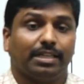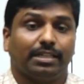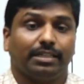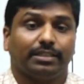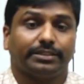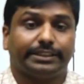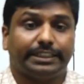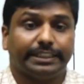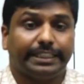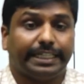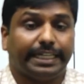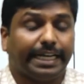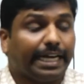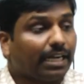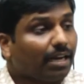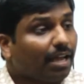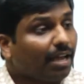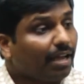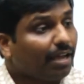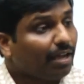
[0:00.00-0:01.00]
the
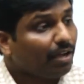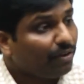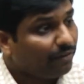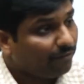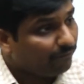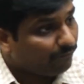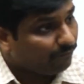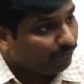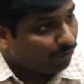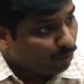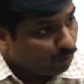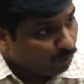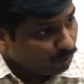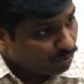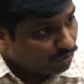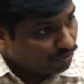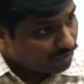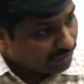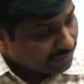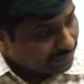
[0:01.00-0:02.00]
data whose
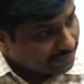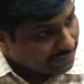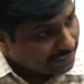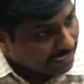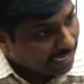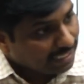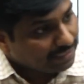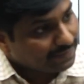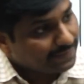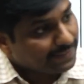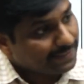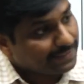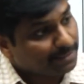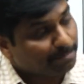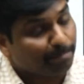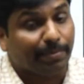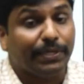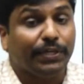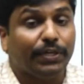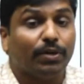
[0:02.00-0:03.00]
size is
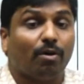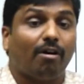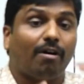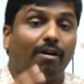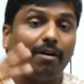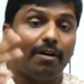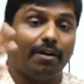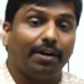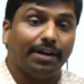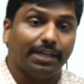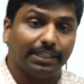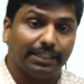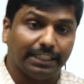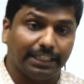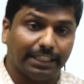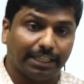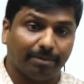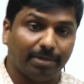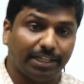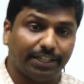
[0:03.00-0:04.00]
beyond the
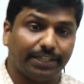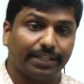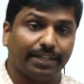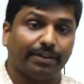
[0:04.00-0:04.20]
ability of